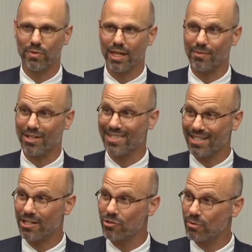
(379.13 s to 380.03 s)
We get about
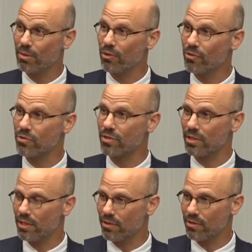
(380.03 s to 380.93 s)
600 proposals a
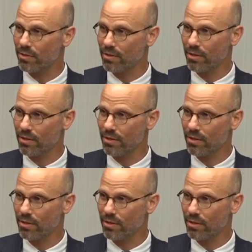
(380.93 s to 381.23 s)
year